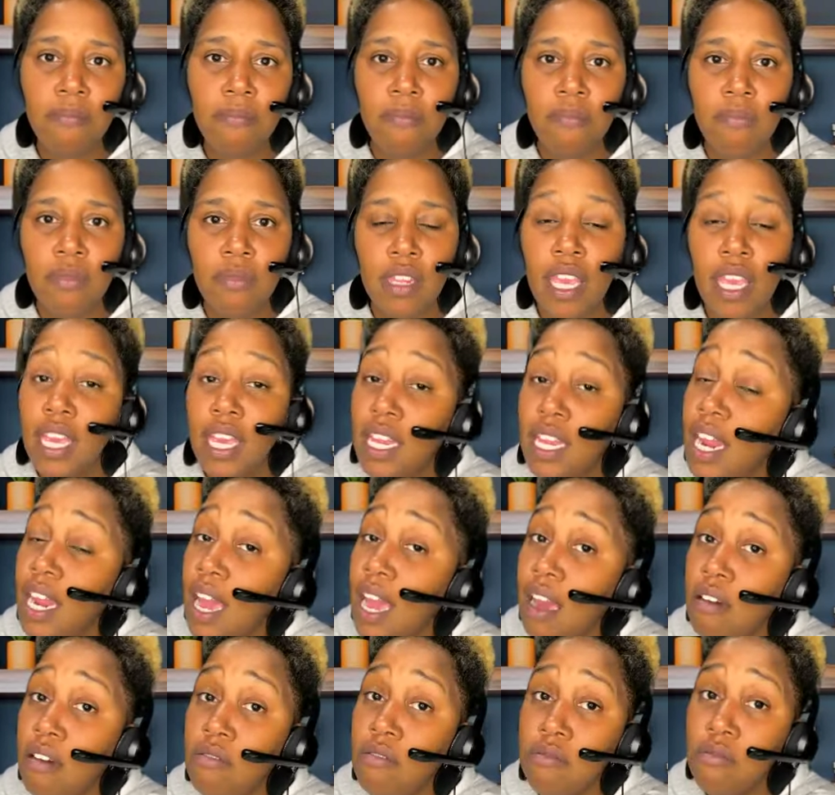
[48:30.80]
And
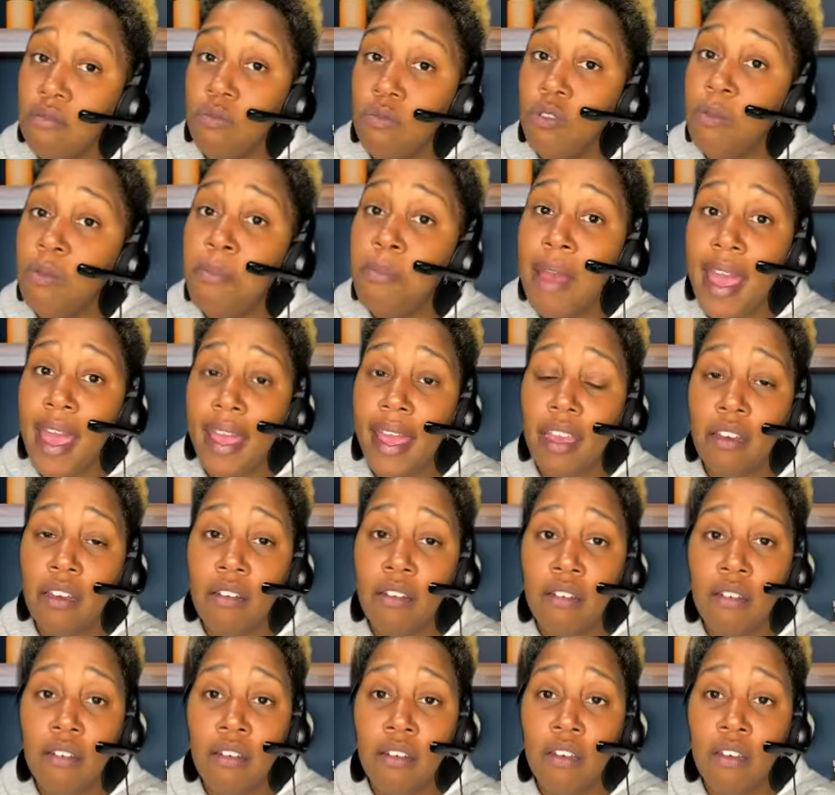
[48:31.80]
now we're back
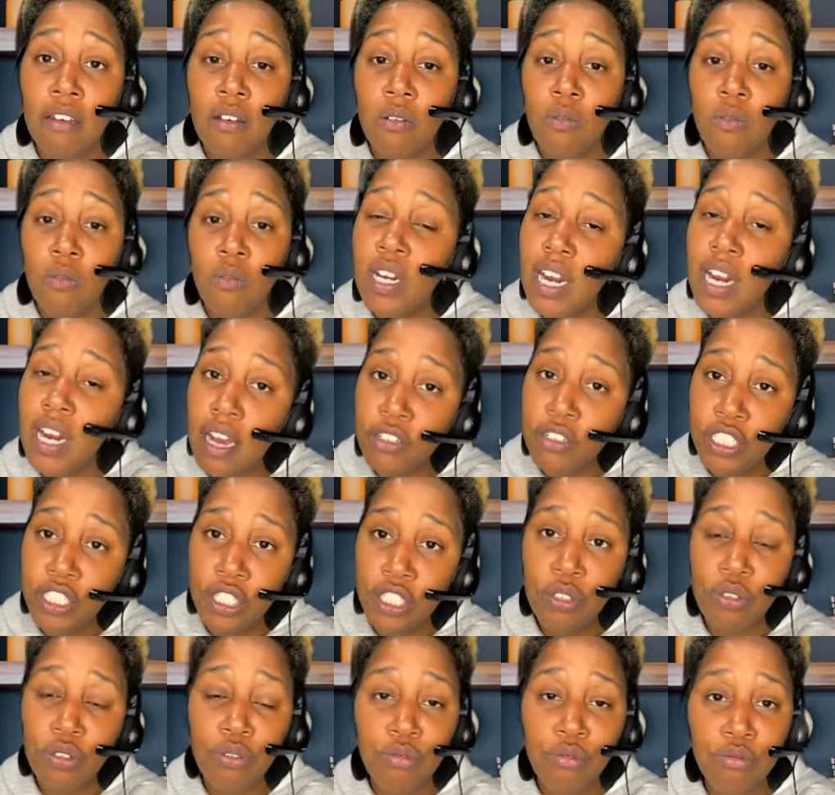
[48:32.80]
with our
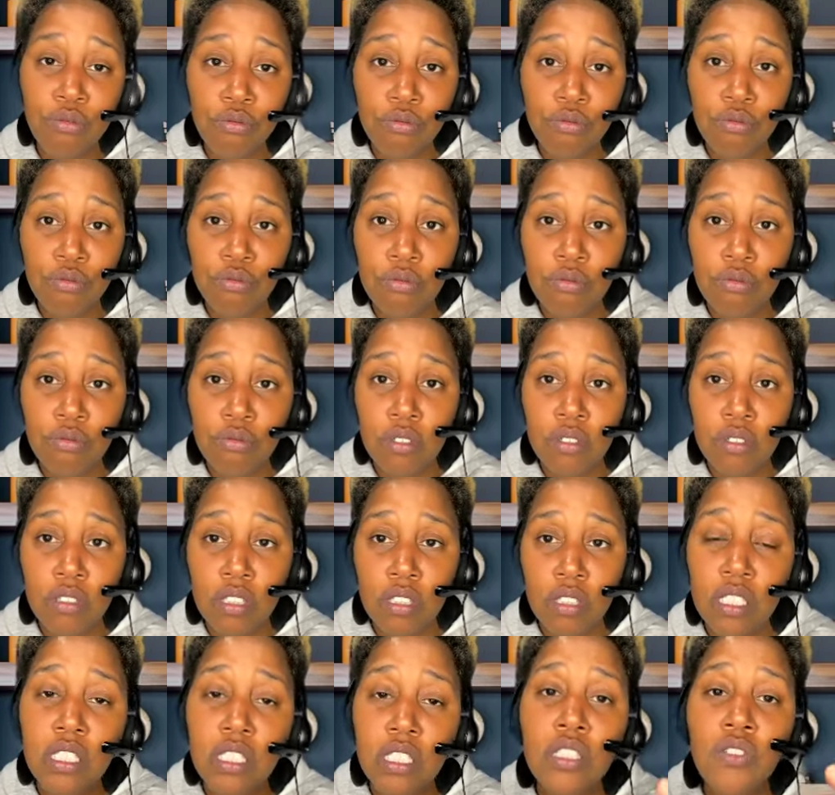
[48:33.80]
show.
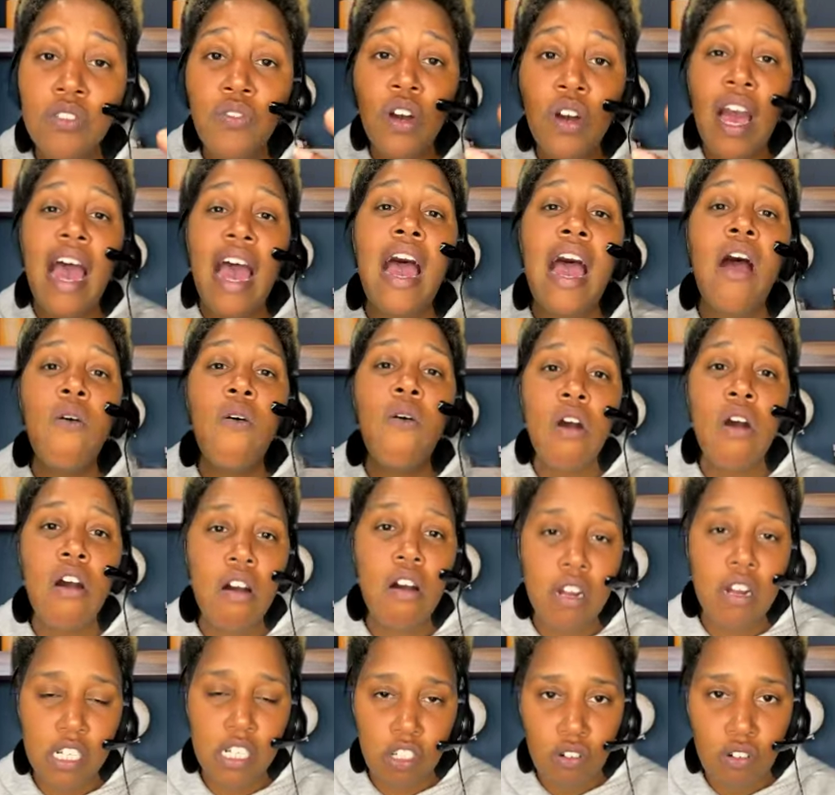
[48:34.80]
This is for our
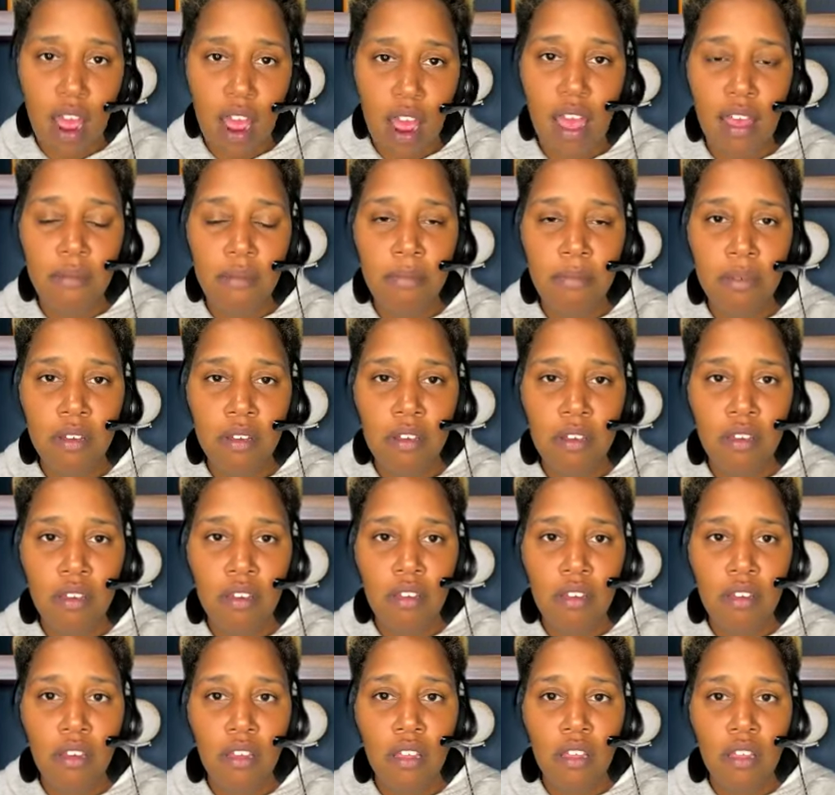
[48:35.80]
Heart Tribe,
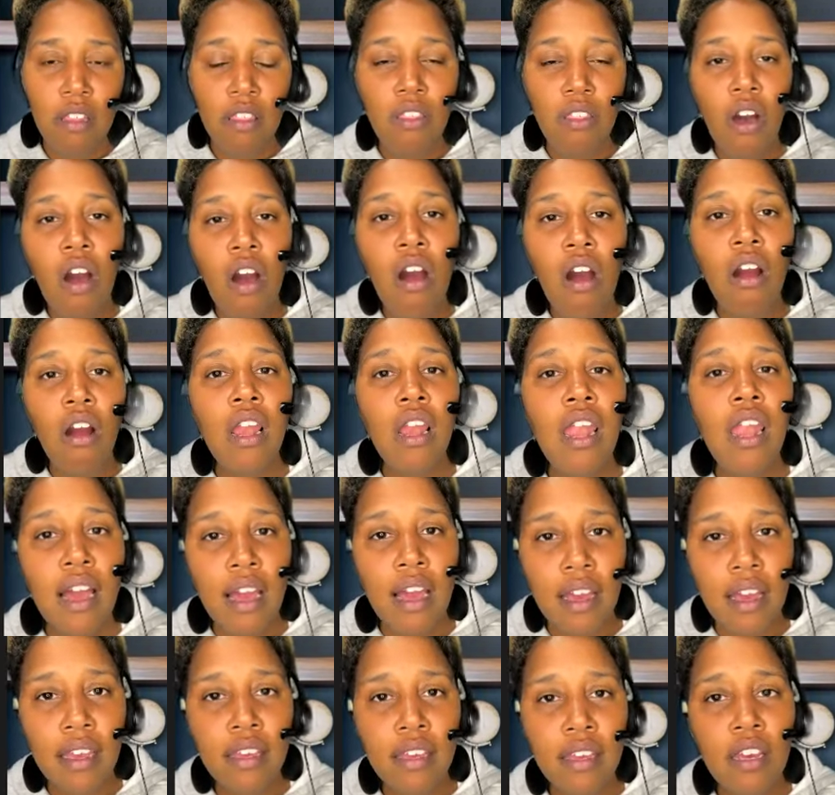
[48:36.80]
the
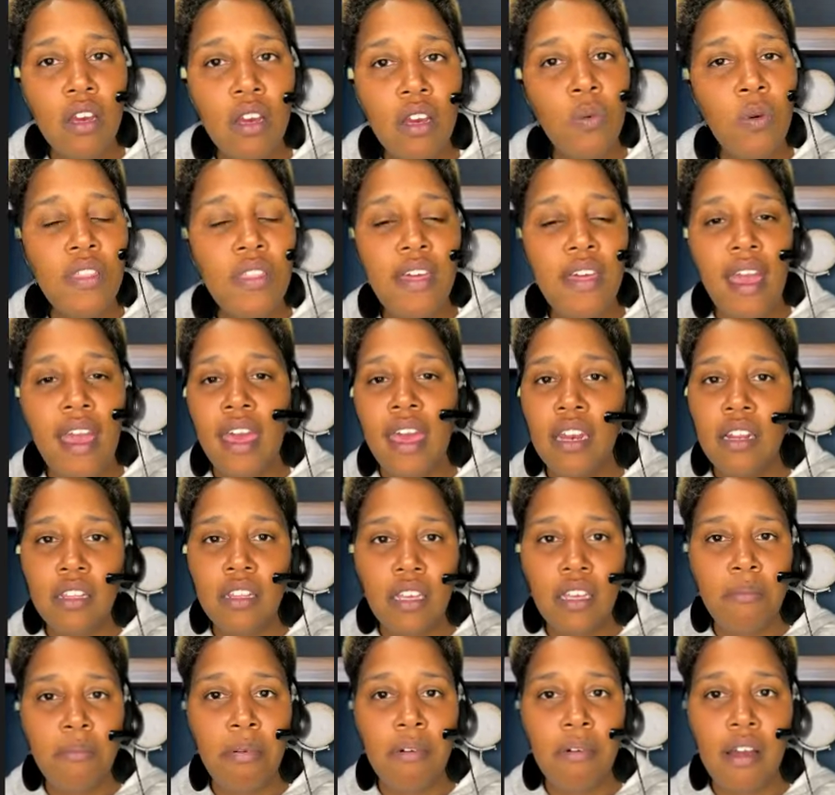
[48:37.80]
Heartline with Adelai
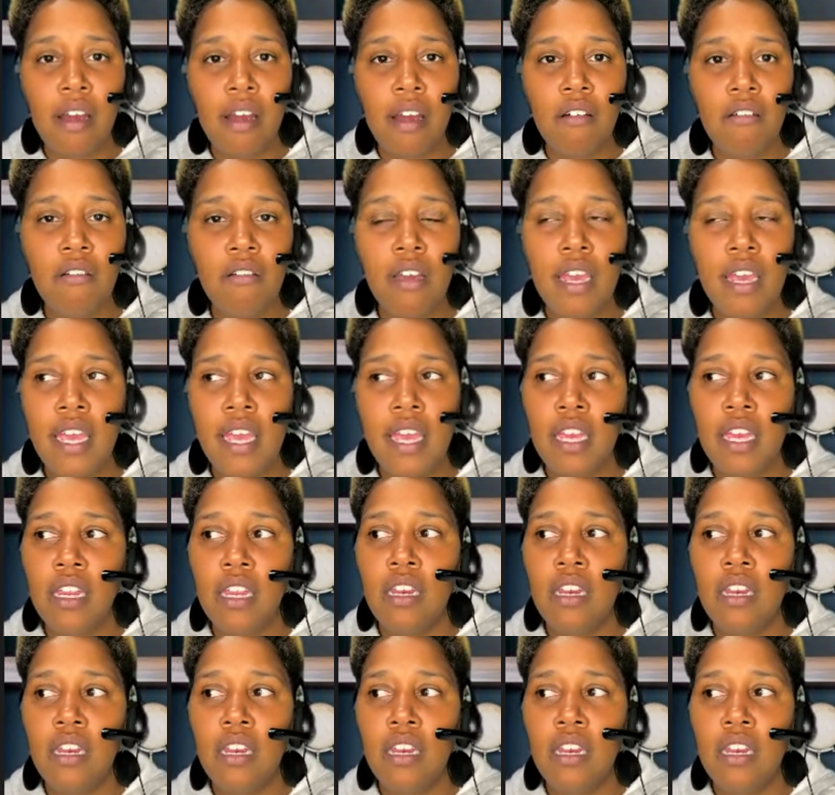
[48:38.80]
Brown. And